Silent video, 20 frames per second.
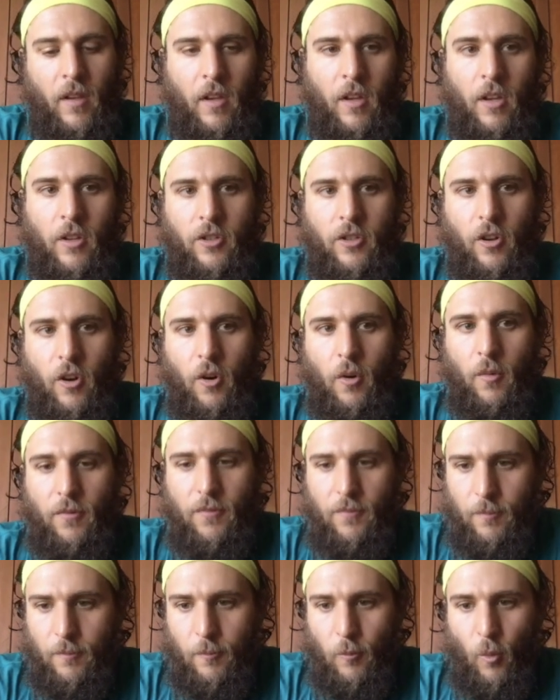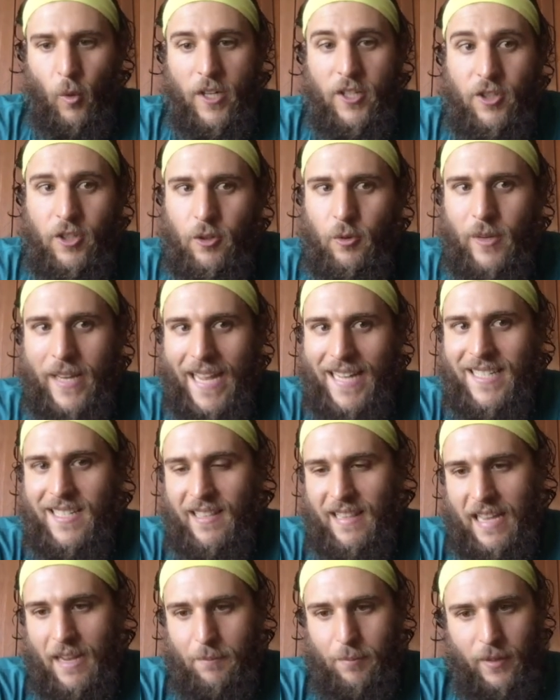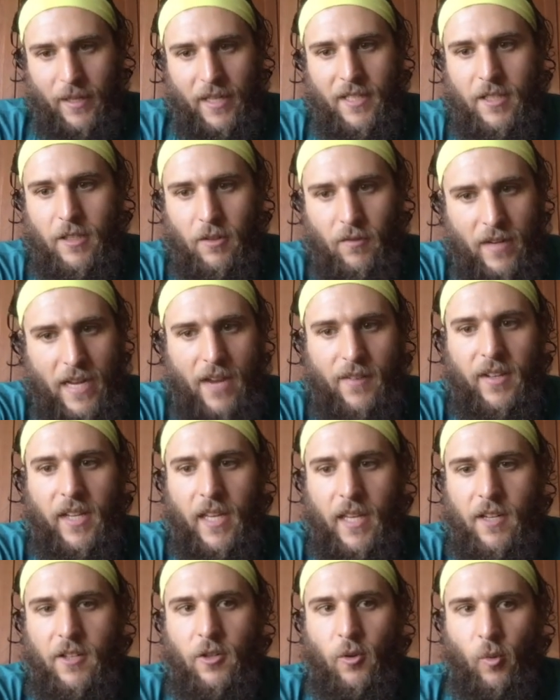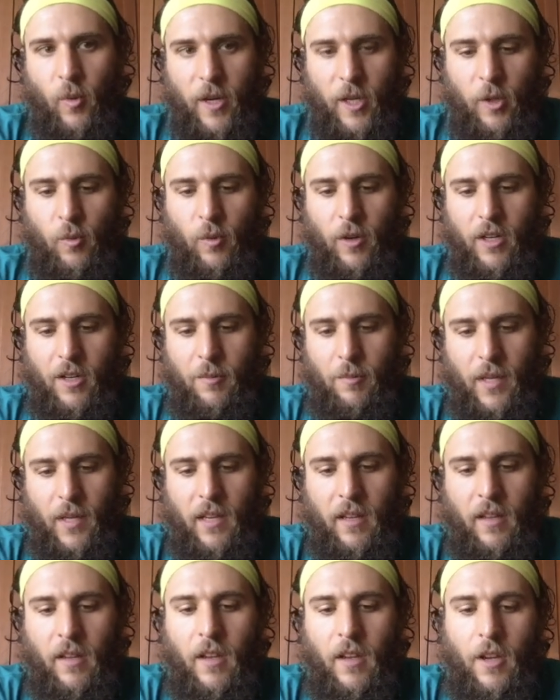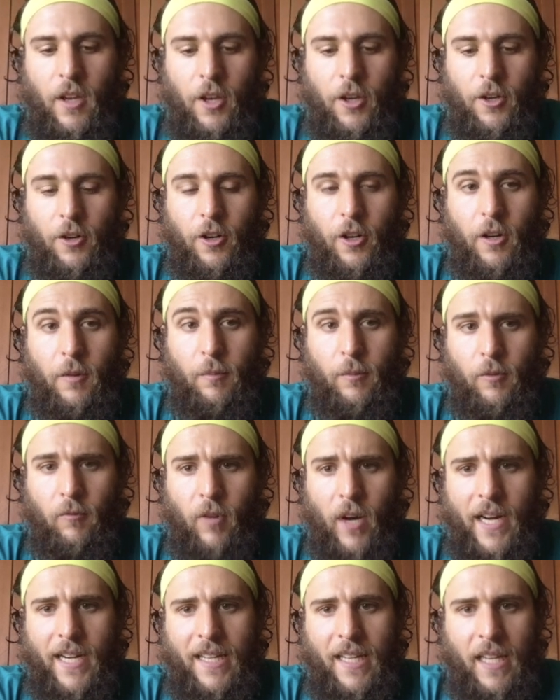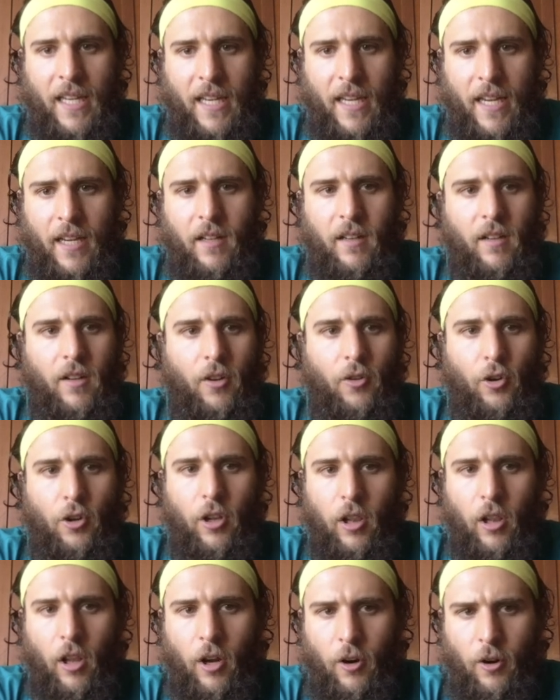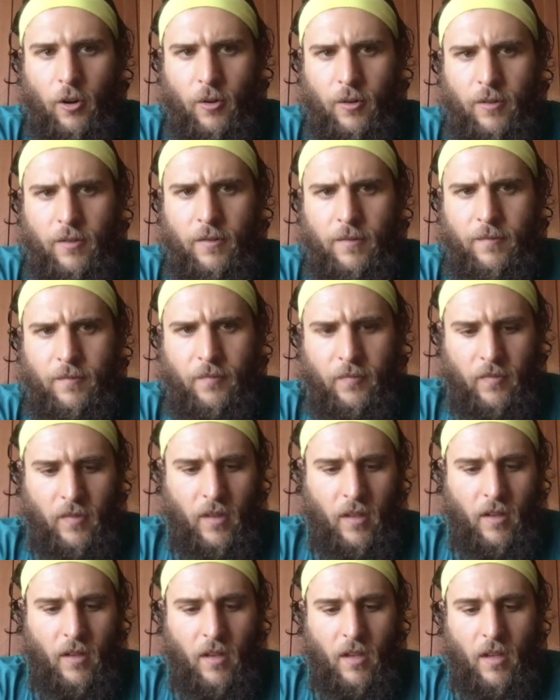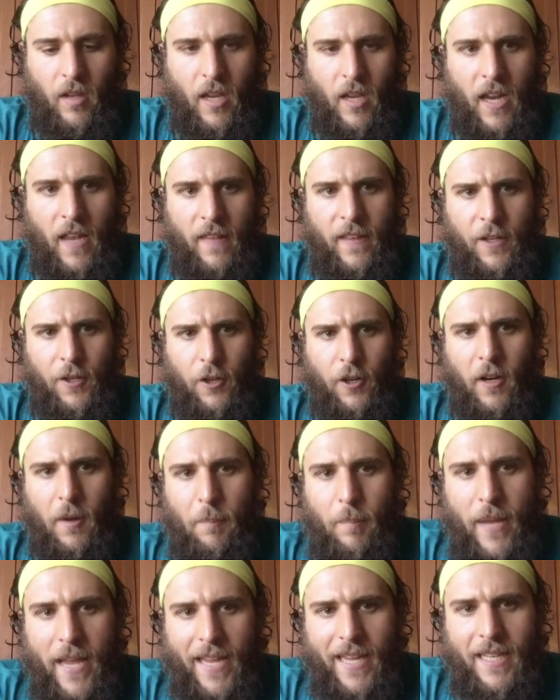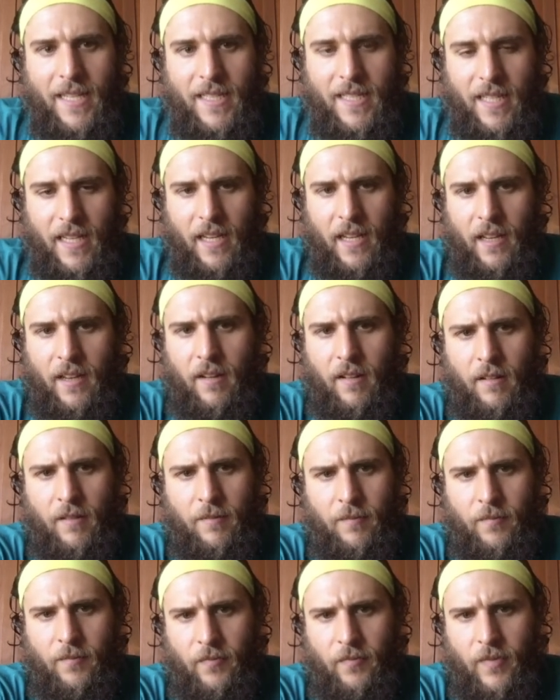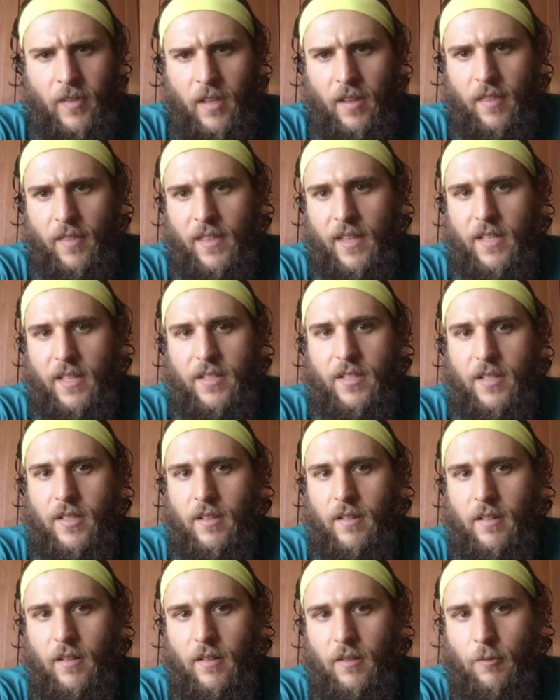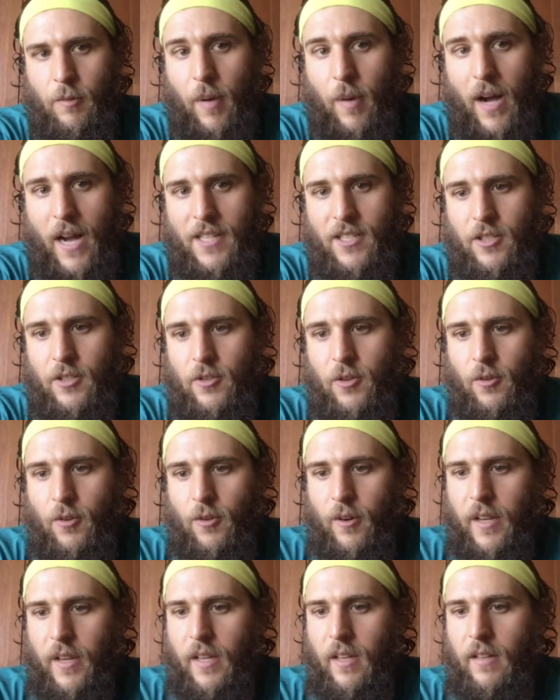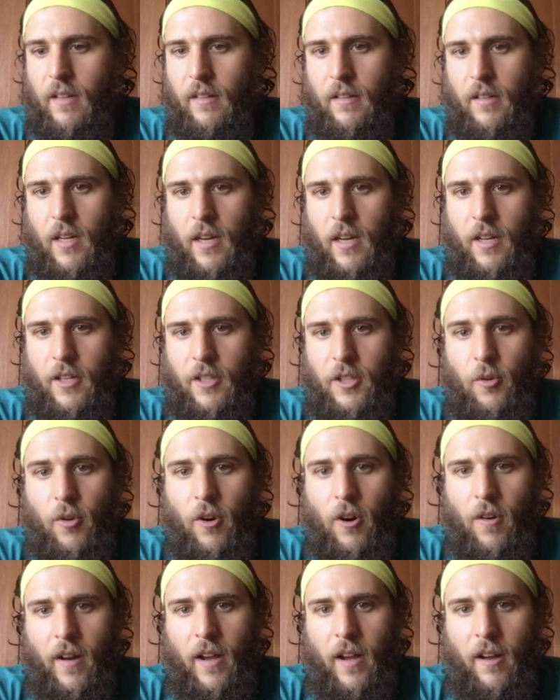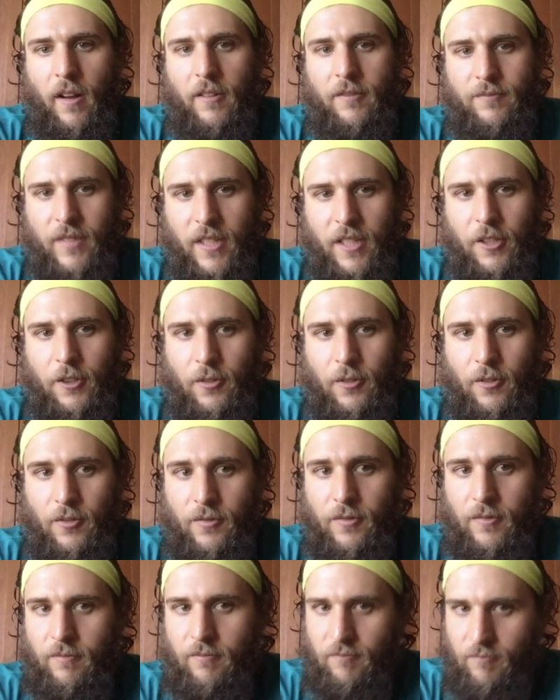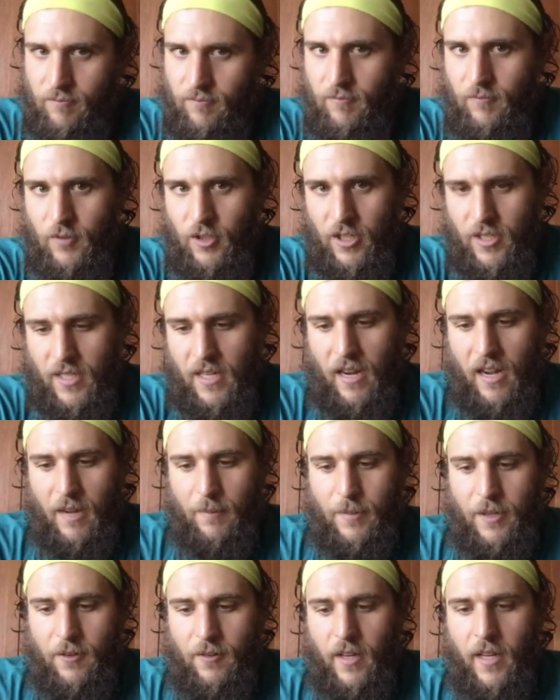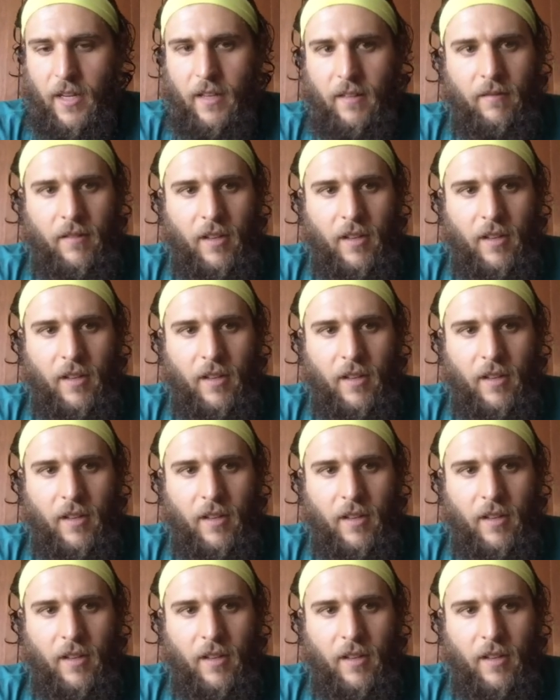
So once you get to that place and you've navigated to where you want to be, you're going to write git clone, and then you're going to paste in this repository URL that you've just copied, right?